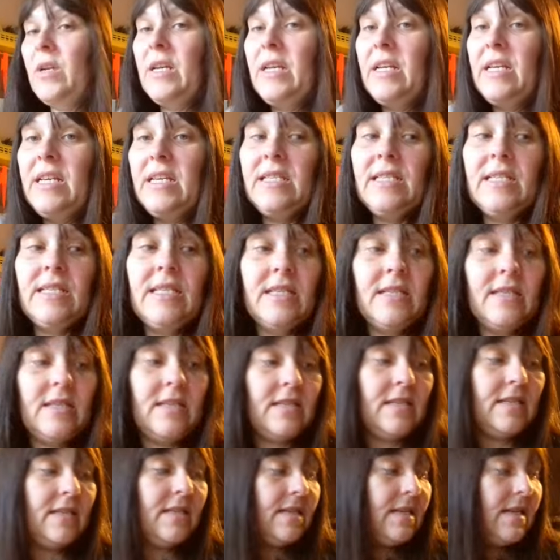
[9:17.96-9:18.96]
it is.
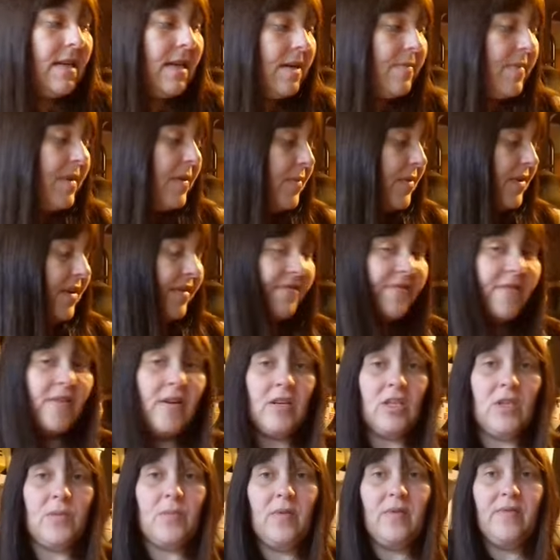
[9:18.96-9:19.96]
I mean, when I
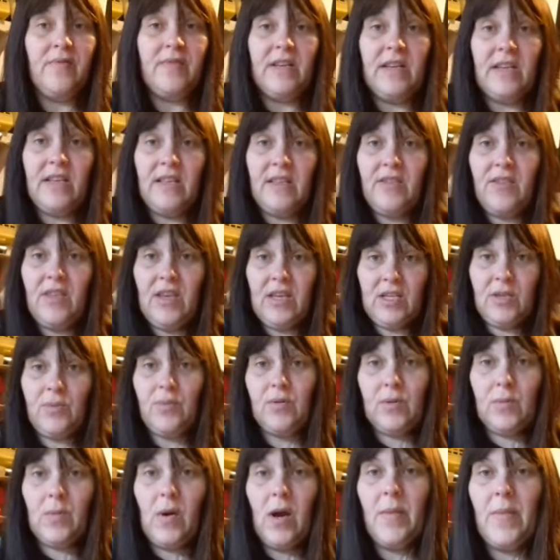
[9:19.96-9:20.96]
first moved in, this
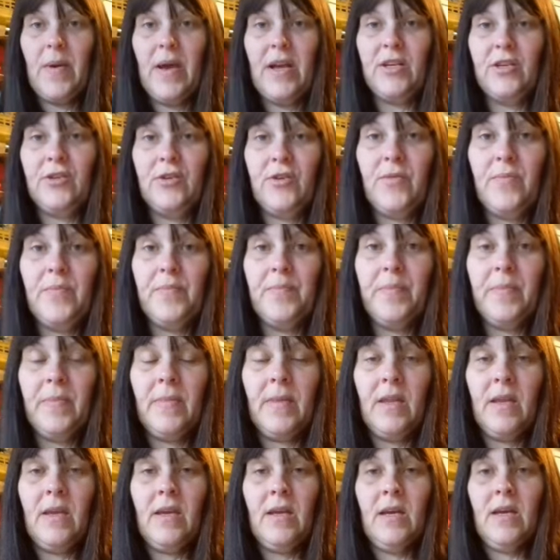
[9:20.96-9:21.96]
was my bedroom.
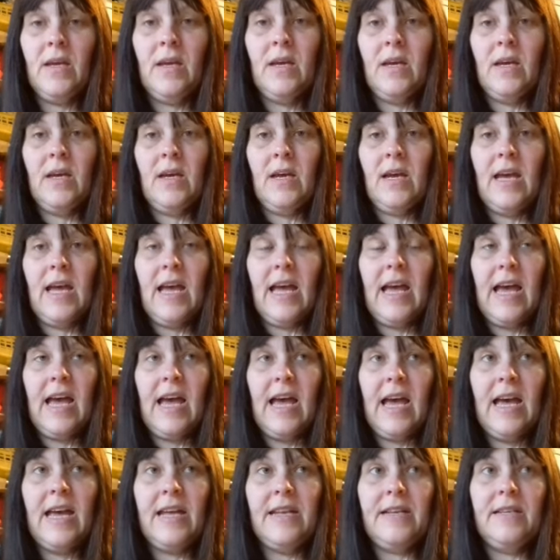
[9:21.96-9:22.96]

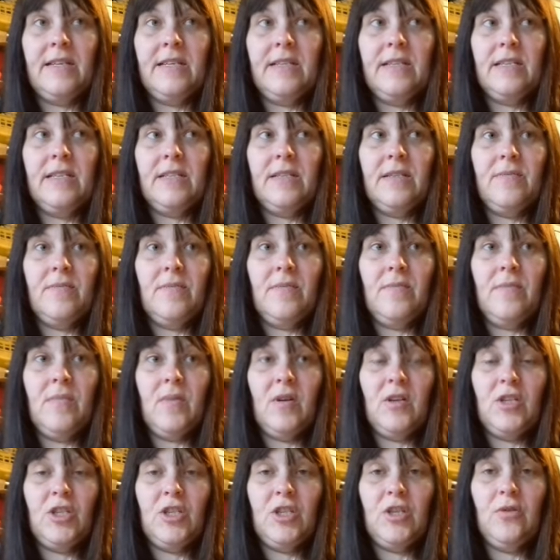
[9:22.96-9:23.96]
And
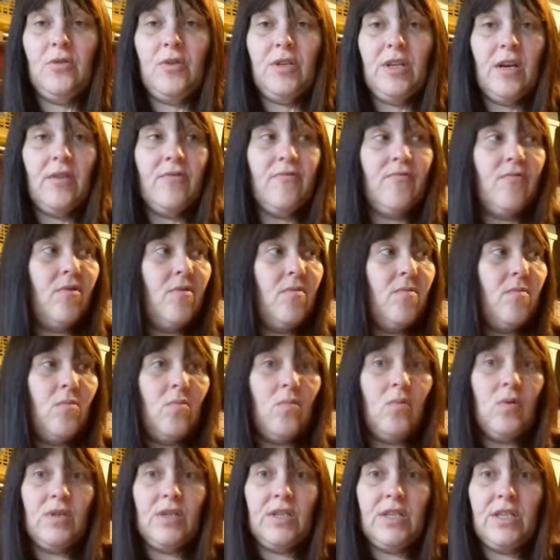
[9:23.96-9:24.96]
my studio room
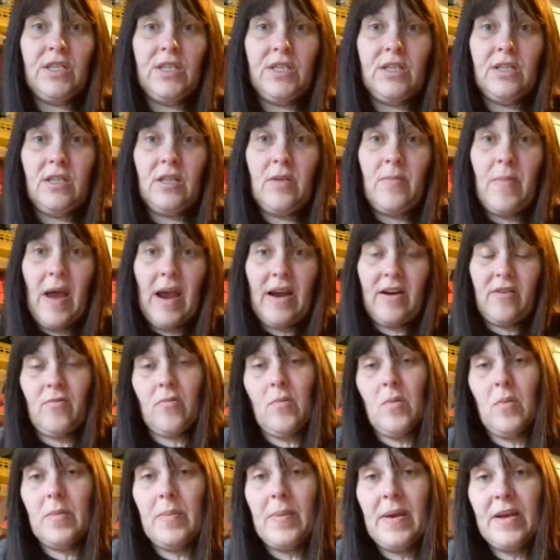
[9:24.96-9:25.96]
was the back
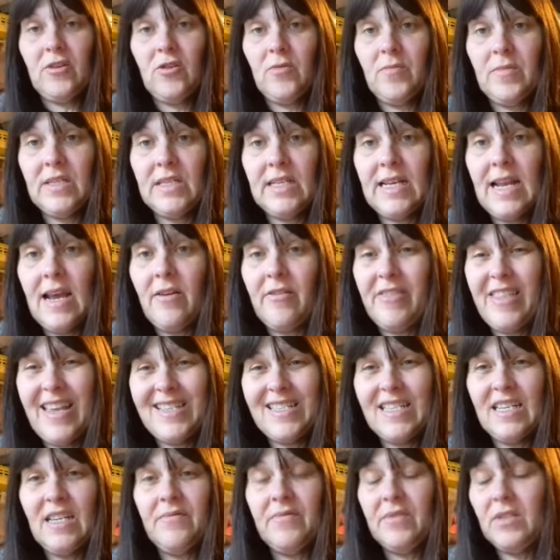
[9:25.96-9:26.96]
room and bedroom is now, and
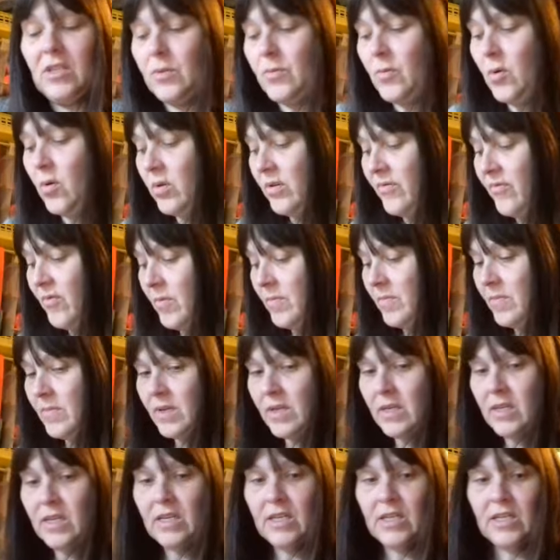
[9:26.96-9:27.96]
that's an even smaller room.
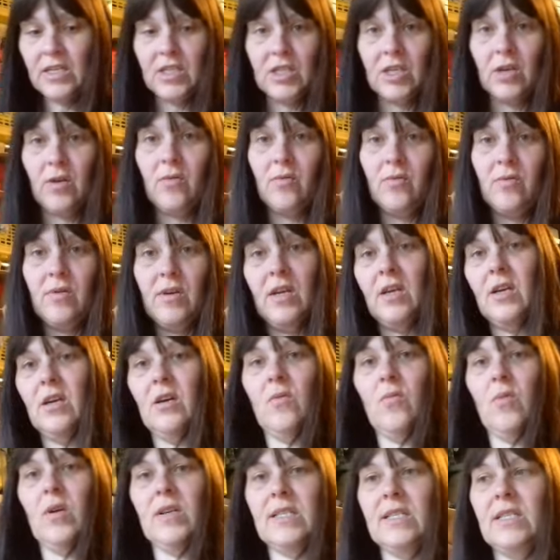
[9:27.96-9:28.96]
So
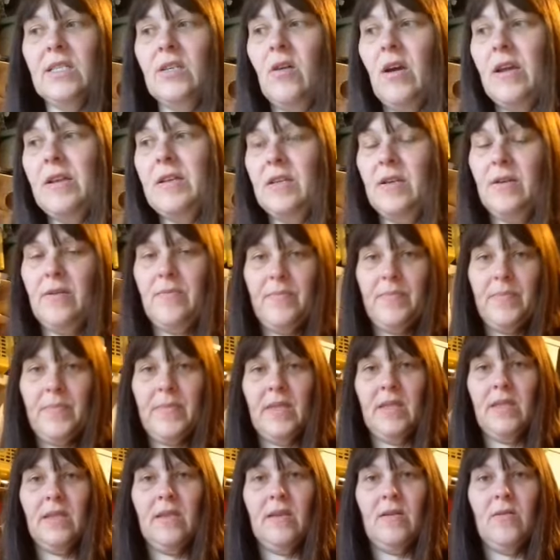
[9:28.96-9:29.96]
once I'd
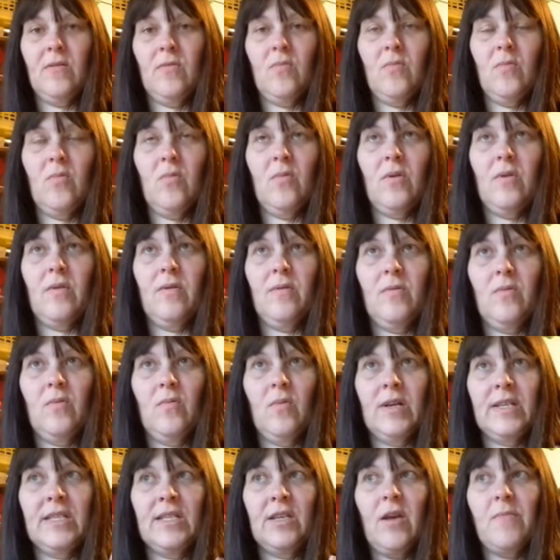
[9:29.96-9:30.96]

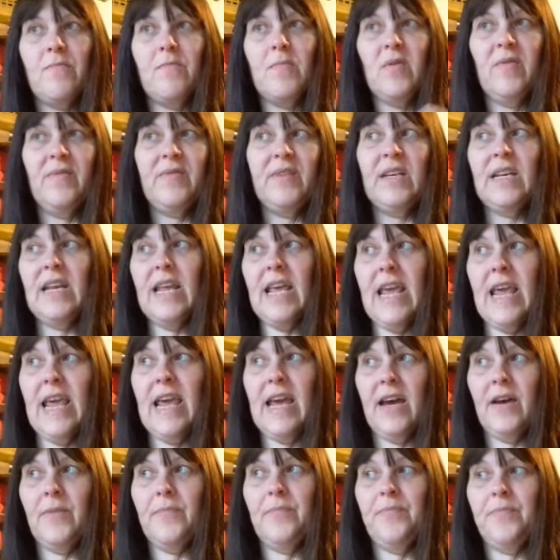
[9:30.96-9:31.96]
once I'd moved in
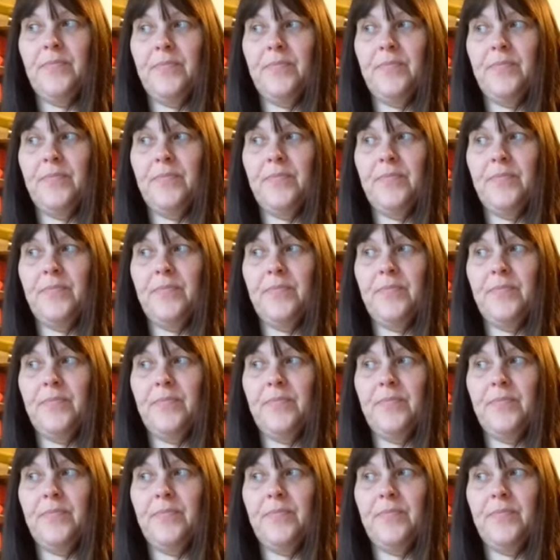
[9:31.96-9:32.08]
here,